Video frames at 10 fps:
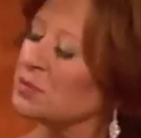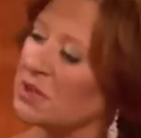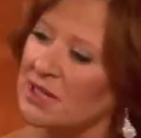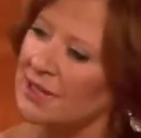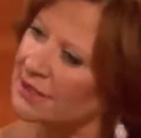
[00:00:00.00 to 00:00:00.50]

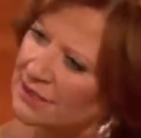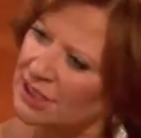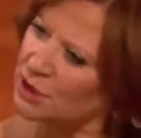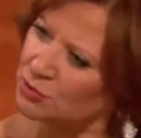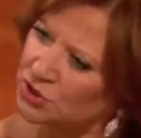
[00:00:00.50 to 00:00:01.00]
Speaking to
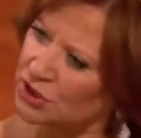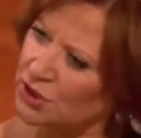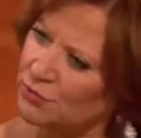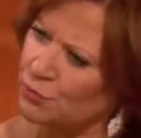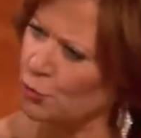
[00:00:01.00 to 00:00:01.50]
Kim
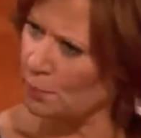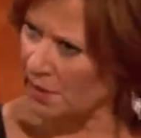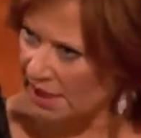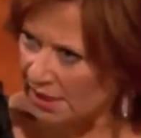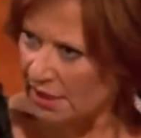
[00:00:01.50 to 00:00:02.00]
G for
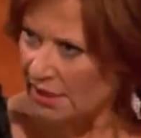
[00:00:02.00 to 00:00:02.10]
me.